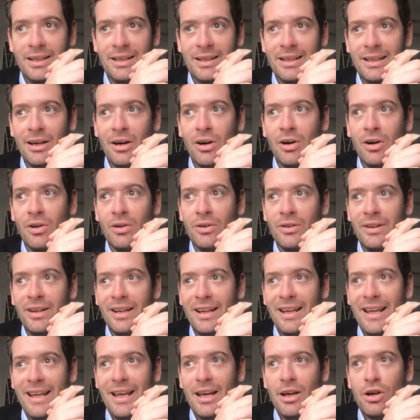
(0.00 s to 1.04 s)
on
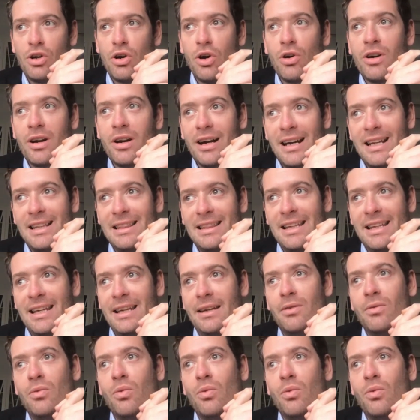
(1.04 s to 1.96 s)
concretely,